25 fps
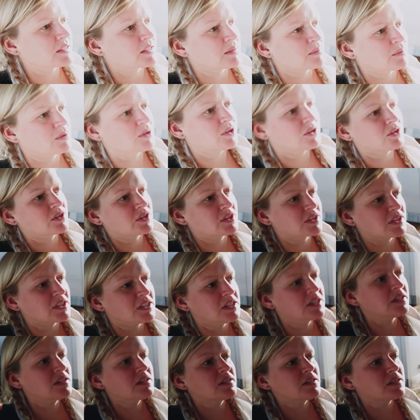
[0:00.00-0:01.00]
some good
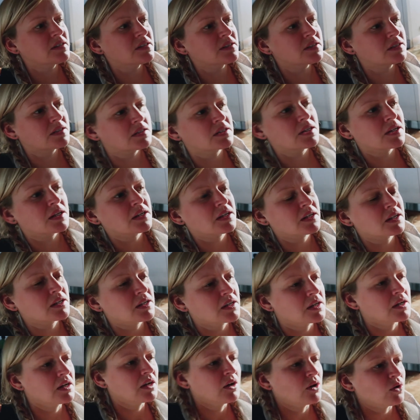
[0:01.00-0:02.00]
seats.
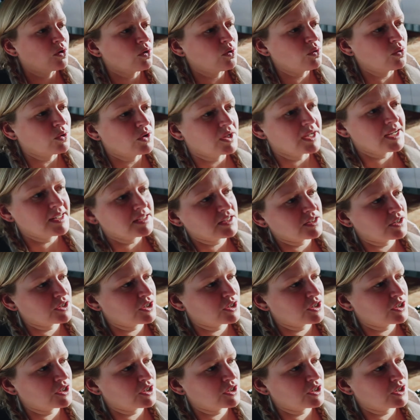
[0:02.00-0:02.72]
Oh, here's a